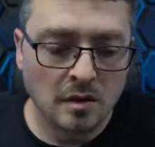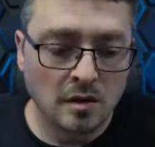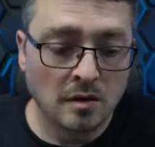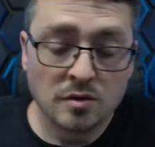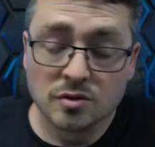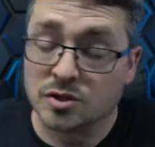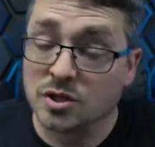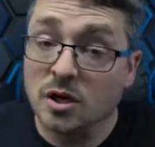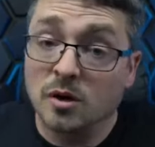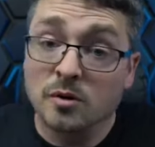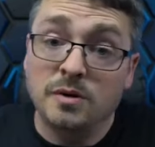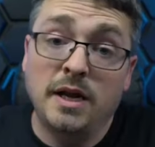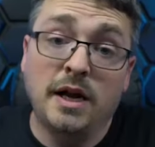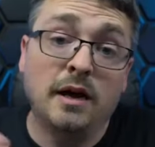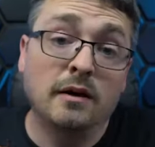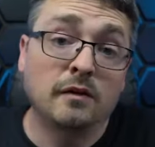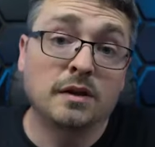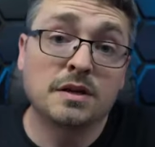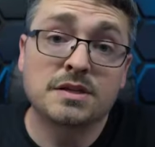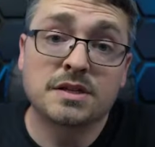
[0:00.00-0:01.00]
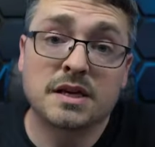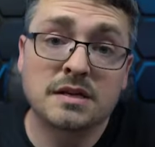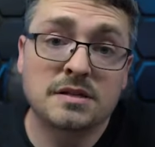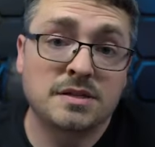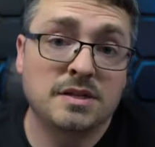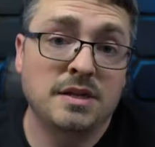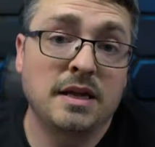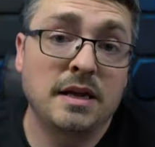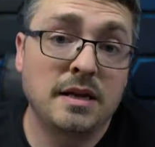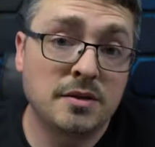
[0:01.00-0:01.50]
So now let's get
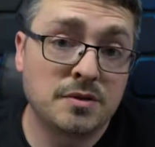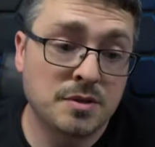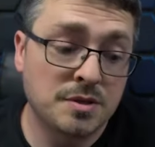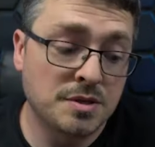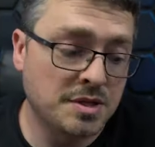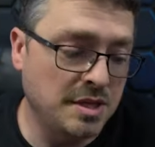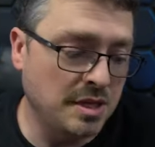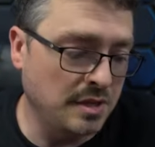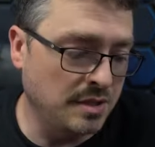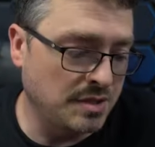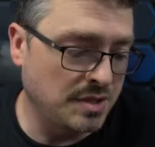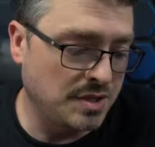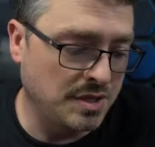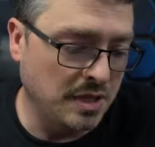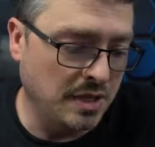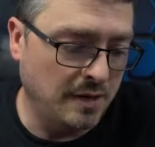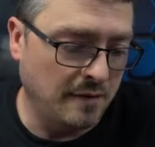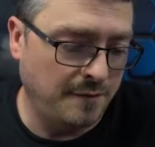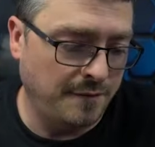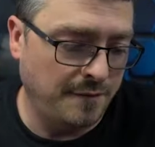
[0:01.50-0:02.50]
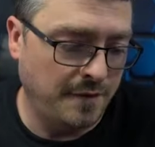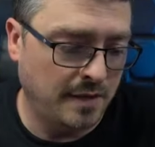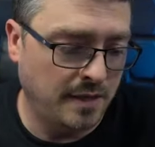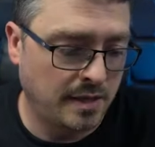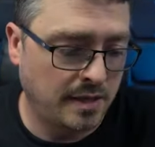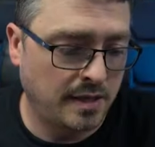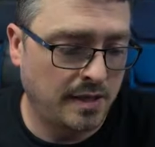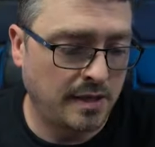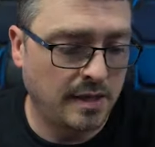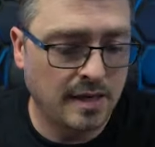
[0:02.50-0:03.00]
to the interesting stuff.
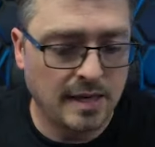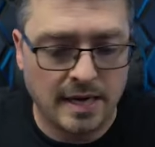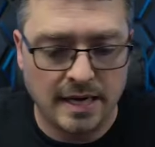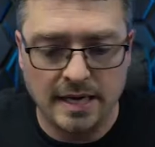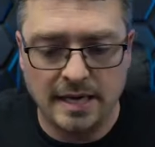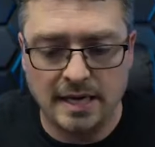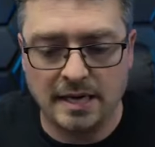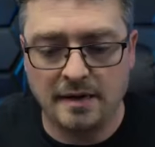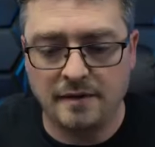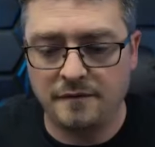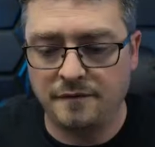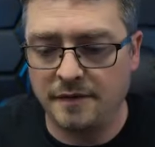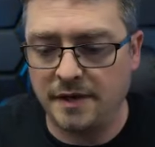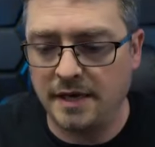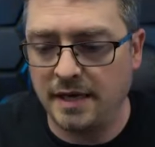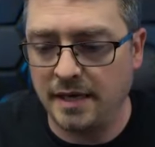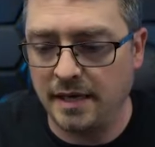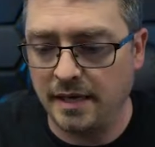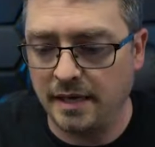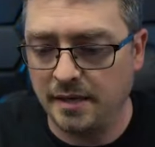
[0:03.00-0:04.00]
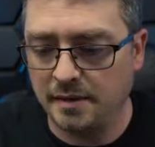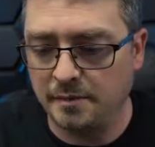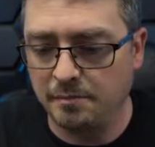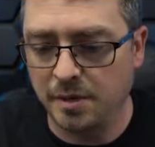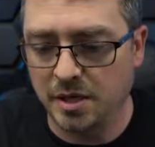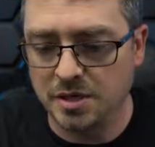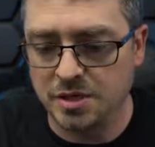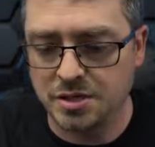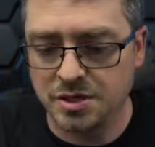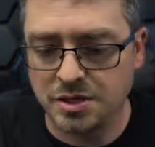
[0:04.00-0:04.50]
I have a
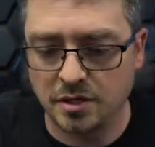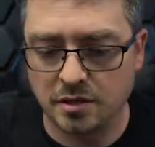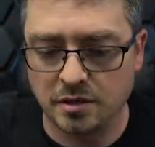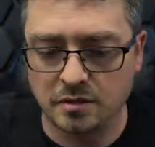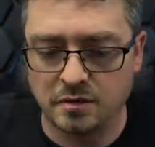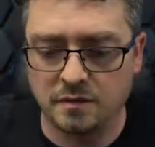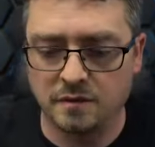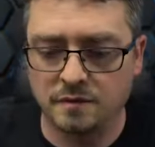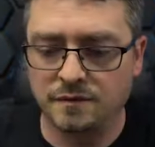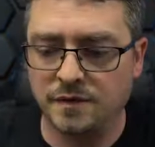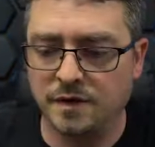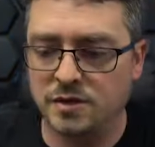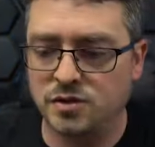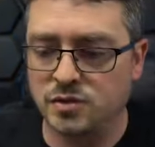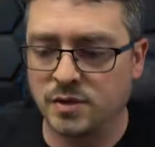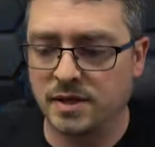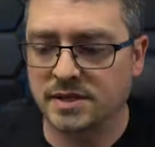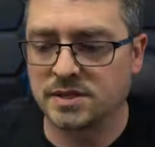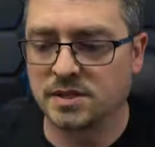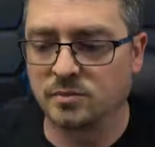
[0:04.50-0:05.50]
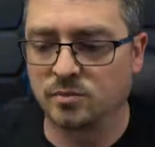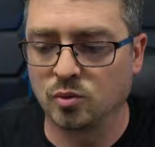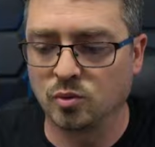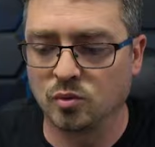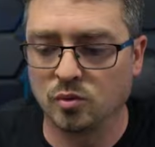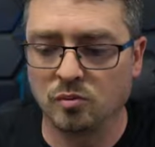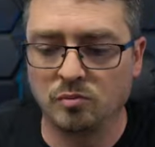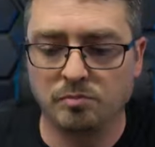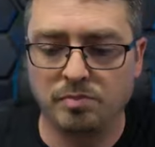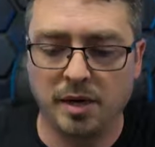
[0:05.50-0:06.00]
bunch of
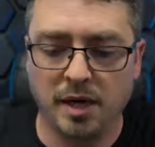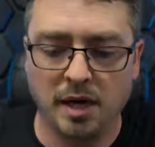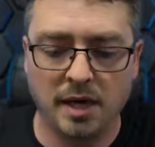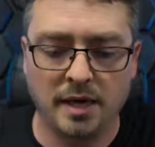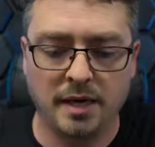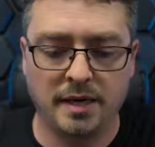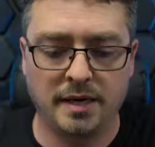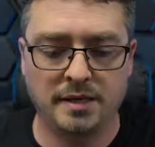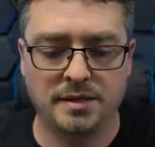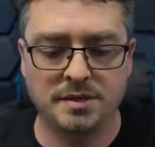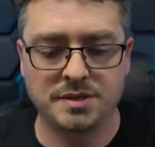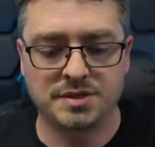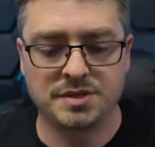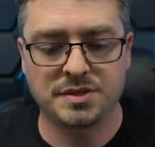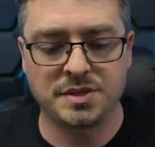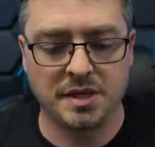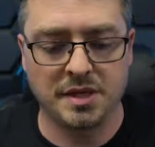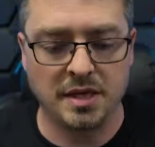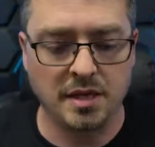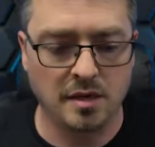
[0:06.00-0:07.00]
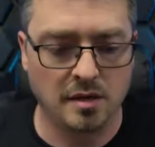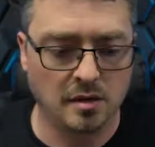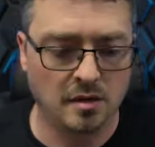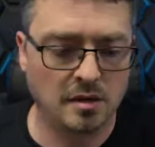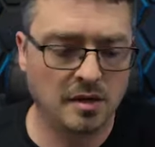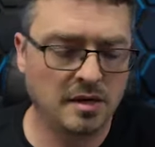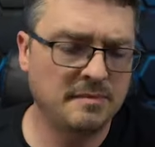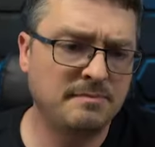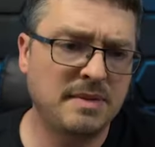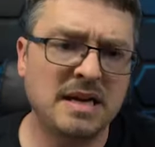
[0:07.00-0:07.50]
addressable pods
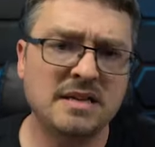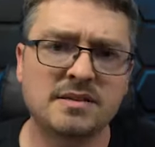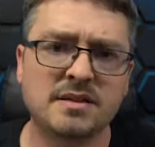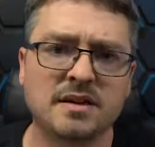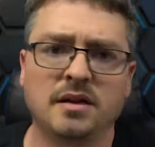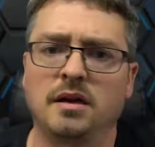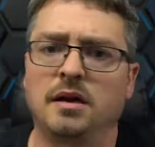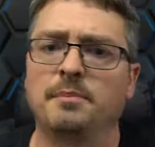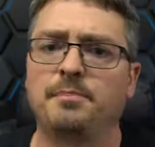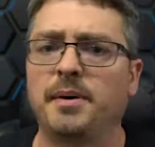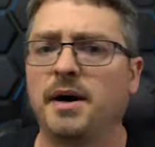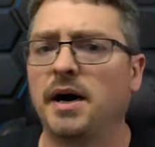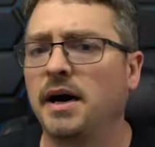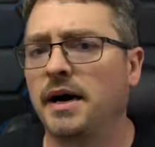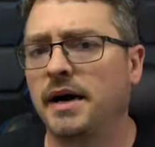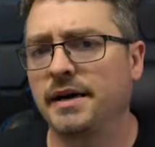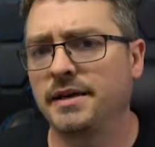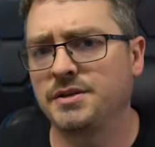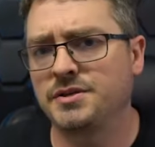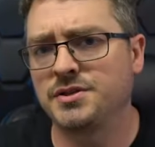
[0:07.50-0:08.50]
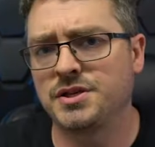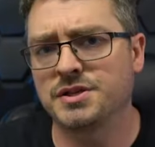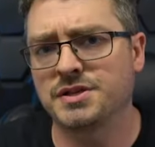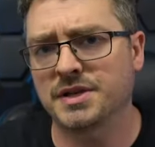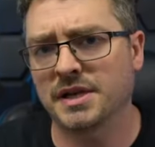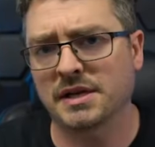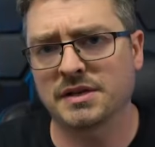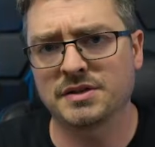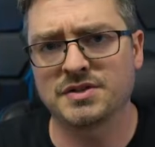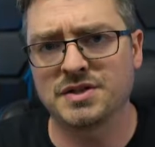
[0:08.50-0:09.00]
here, and basically a pod is just
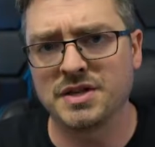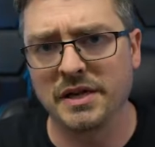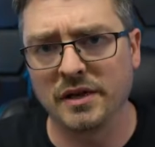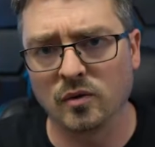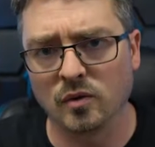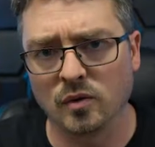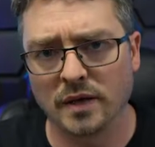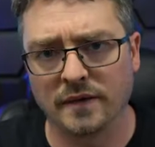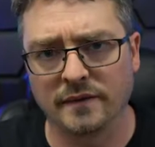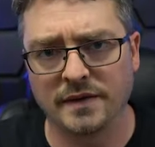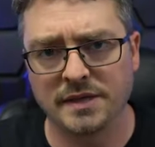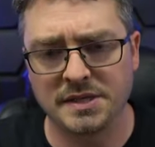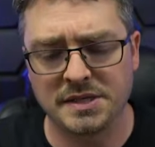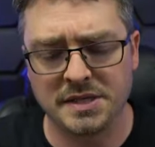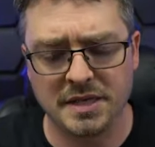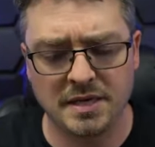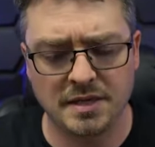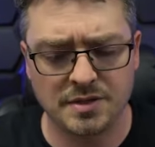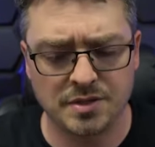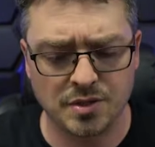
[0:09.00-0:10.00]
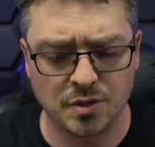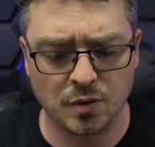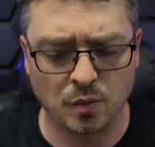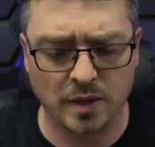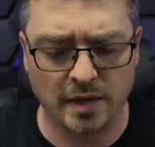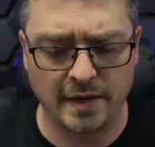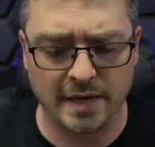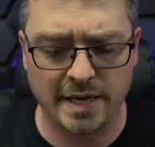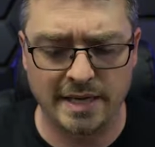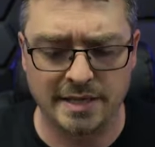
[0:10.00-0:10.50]
like a single LED. So
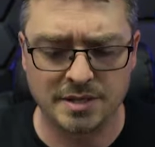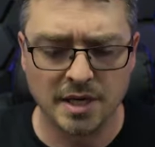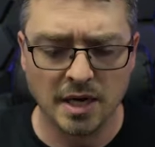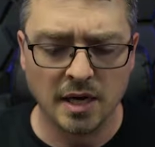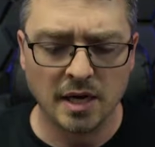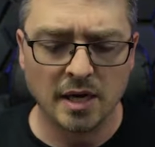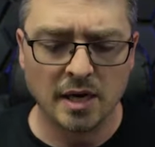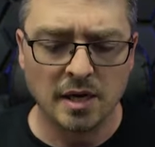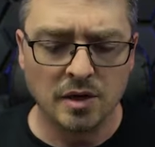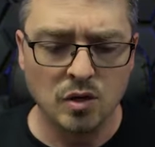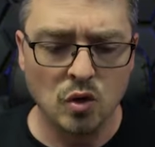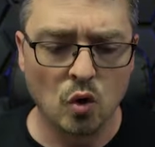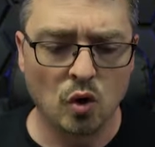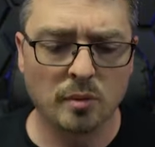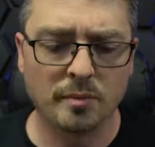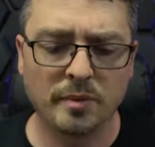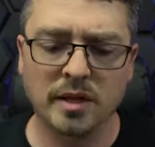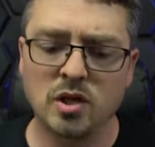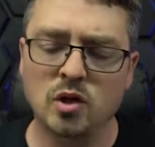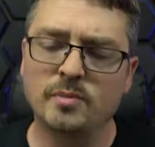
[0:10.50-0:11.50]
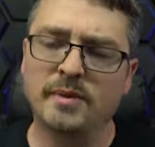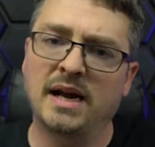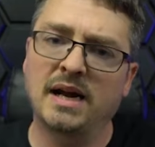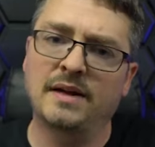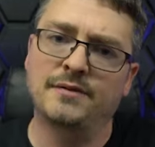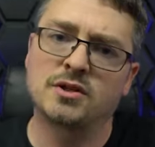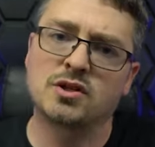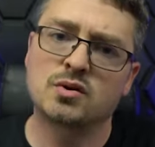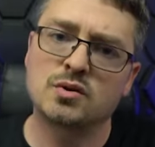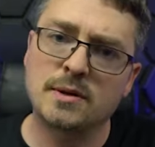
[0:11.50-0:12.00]
whereas normally you might
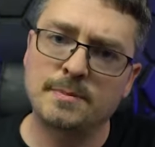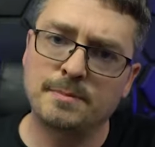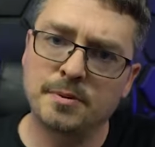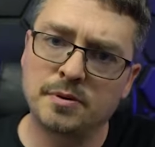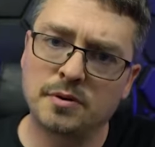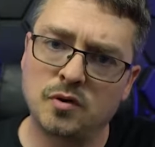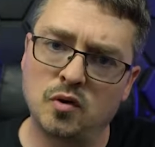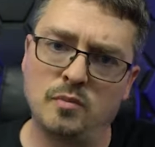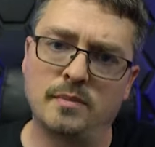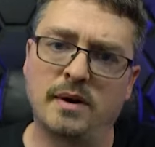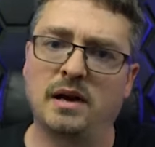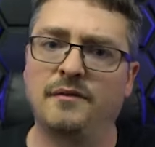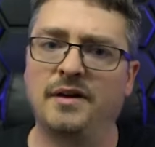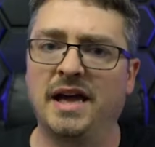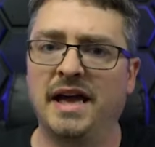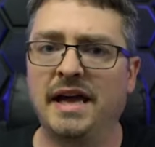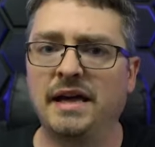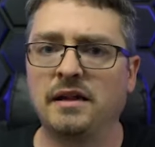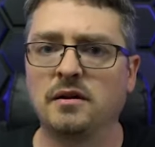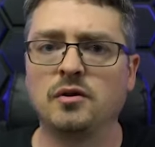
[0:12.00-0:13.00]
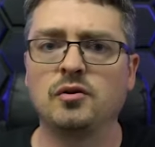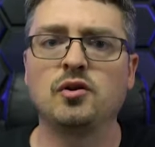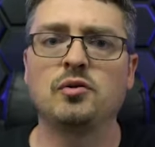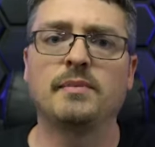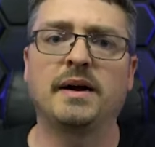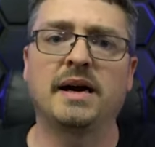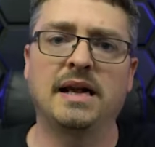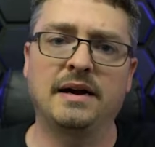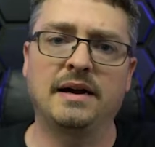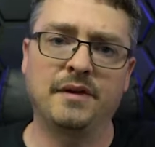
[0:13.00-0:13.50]
have a strip, you might have a halo, you
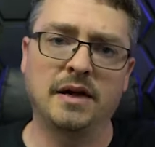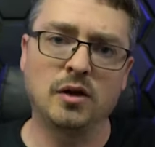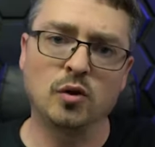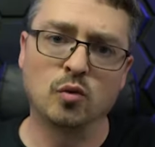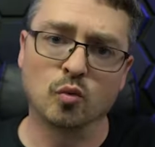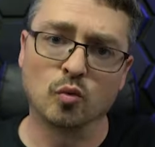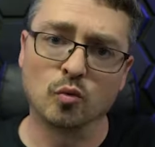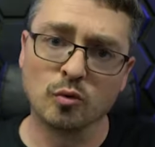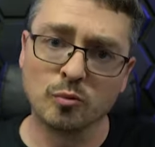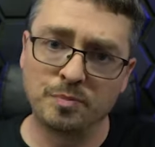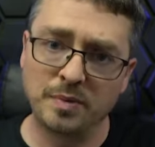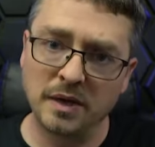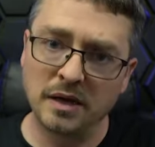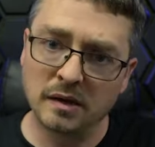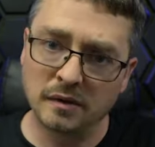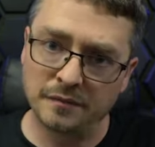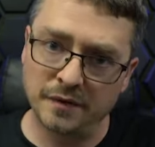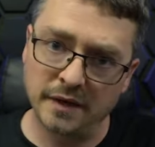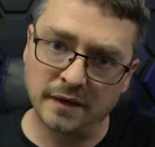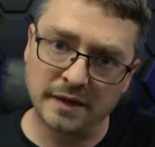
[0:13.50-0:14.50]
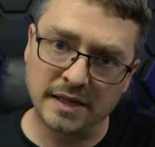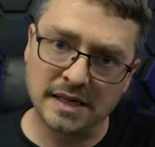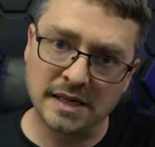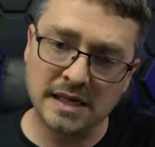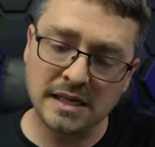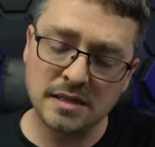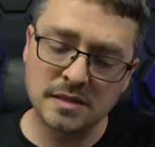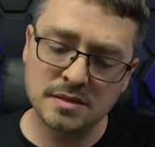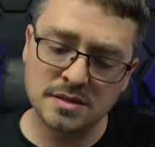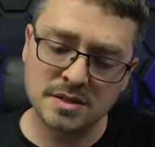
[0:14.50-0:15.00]
might have a grouping of
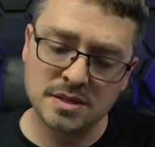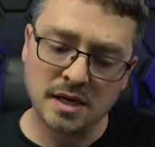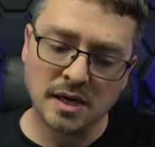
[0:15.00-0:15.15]
LEDs,